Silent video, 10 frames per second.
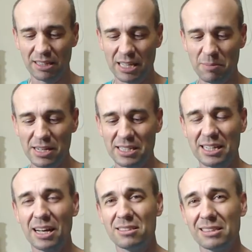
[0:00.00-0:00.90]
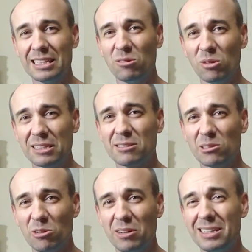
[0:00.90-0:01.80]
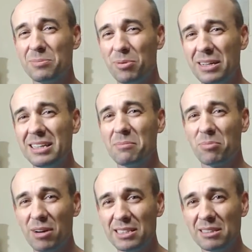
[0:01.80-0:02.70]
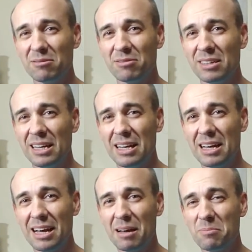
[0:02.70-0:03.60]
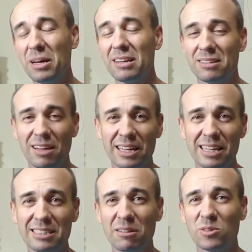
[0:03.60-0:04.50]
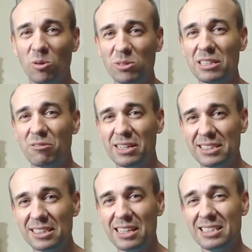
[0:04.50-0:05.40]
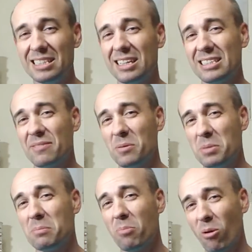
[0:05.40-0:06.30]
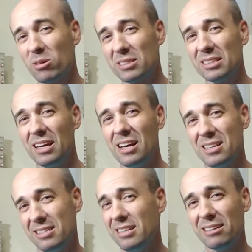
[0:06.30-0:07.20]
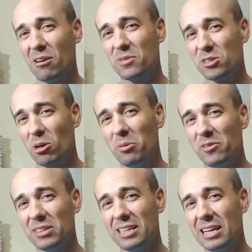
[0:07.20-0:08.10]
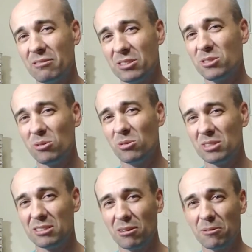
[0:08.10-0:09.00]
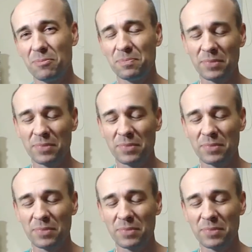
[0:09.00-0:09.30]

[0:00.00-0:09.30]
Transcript: Himeji Castle in all its glory is pretty impressive. But I guess, of course, in recent years it does have a big box sitting over the top of it getting restored, so